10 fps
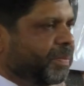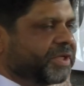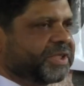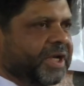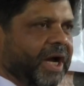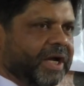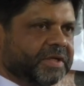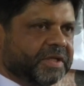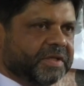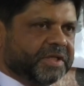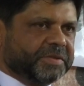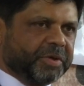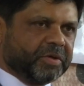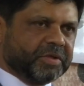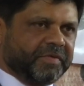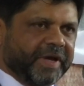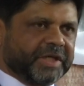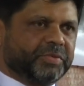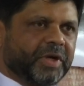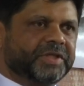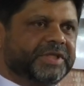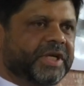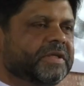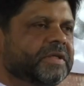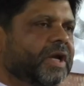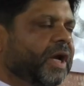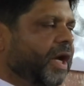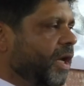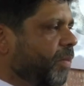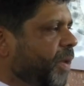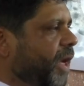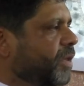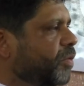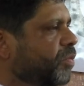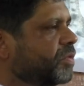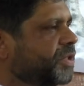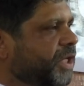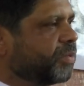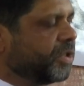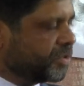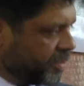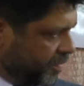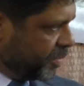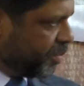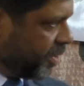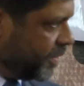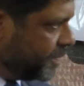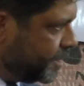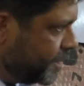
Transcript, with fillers: up and say, I did this because of X, Y, Z, and I applied the rules equally to everybody.